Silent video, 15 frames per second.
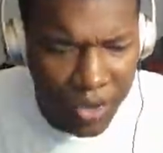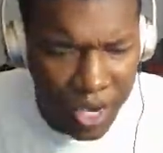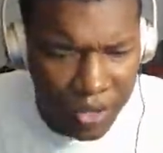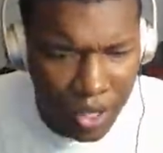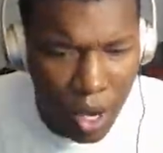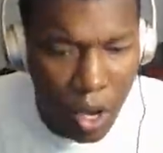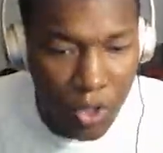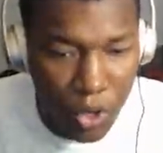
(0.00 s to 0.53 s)
they're
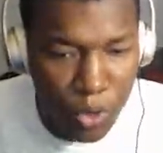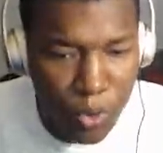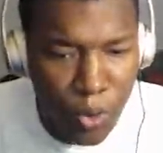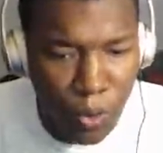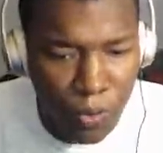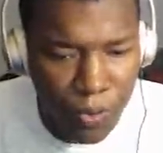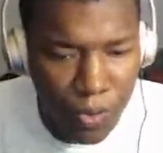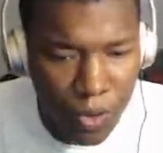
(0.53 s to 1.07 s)
downstairs. Oh, they're on the
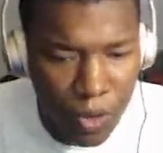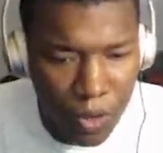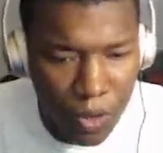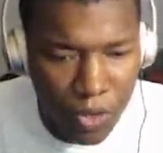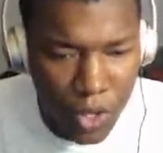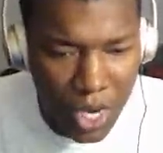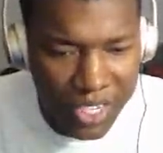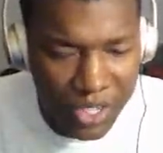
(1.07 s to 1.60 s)
roof.
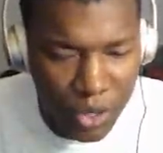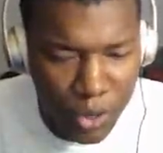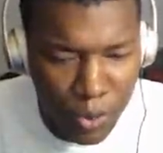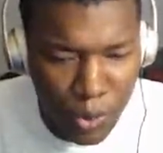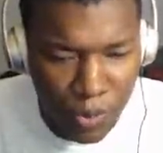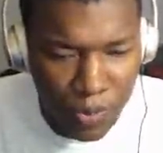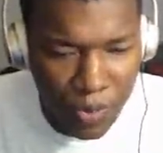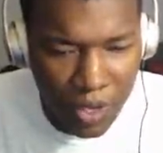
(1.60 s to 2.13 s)
They're actually on the
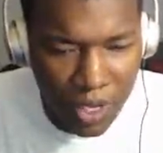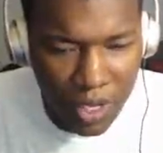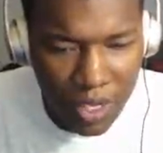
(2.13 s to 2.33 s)
roof.